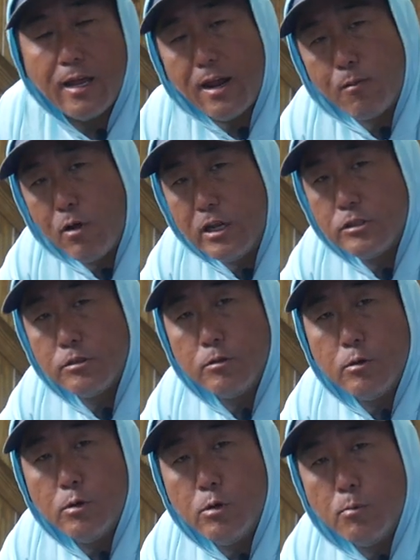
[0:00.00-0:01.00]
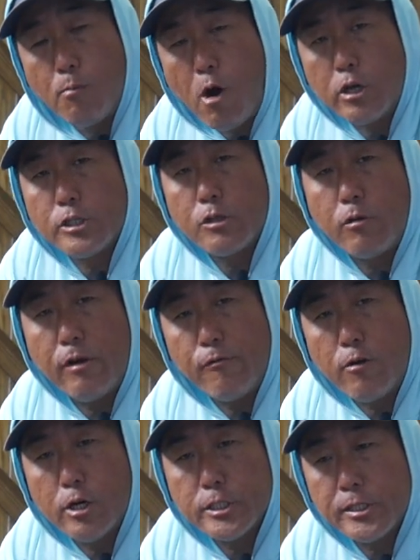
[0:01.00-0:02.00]
and runs through March
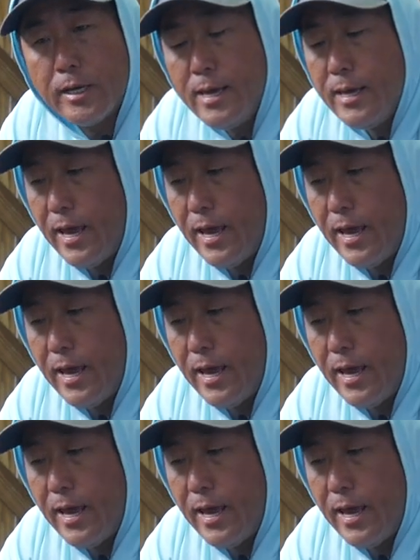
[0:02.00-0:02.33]
31st.